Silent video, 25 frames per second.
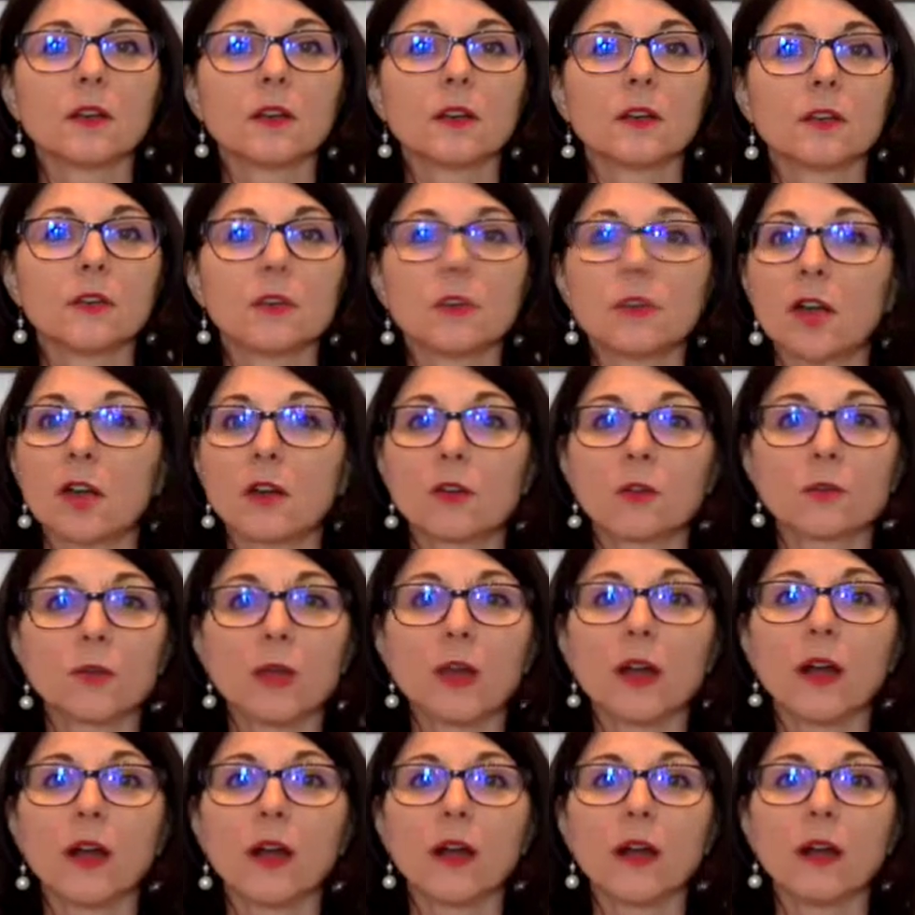you're not
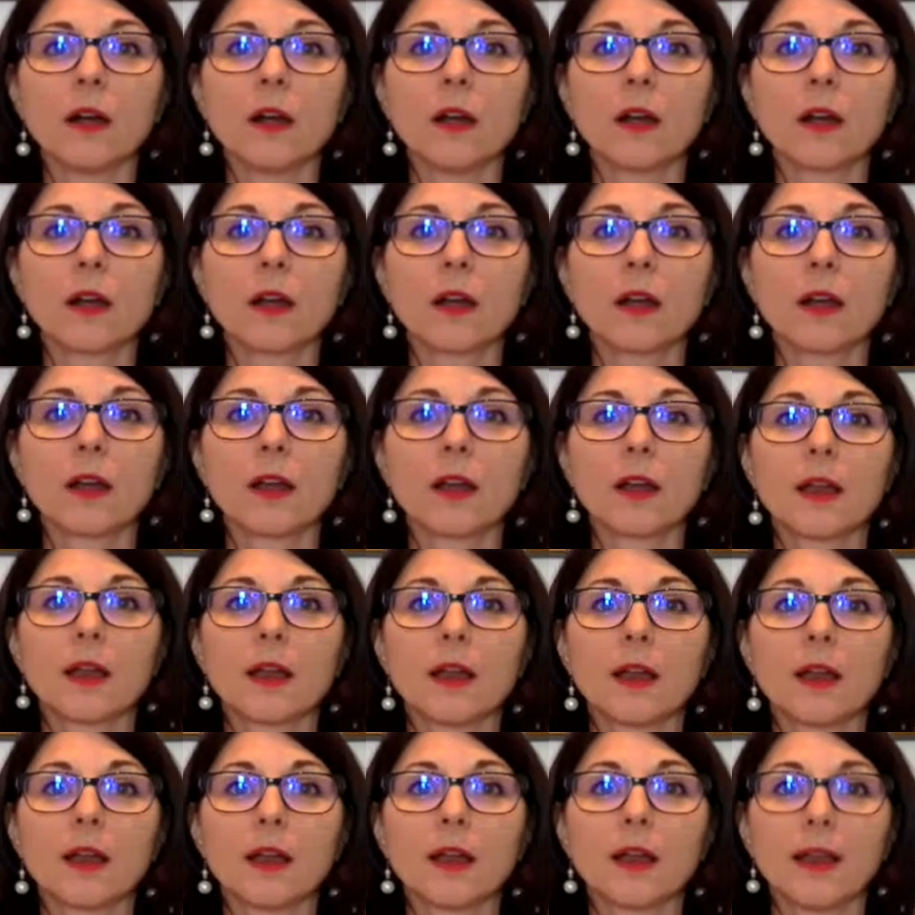aware
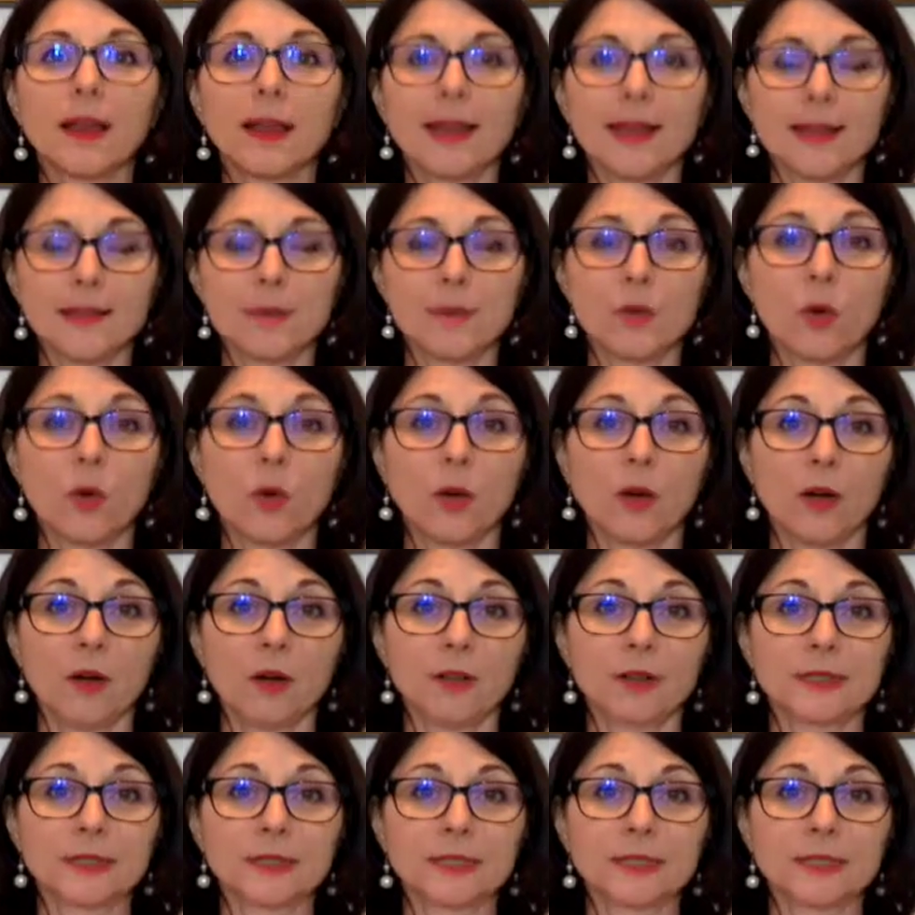anymore.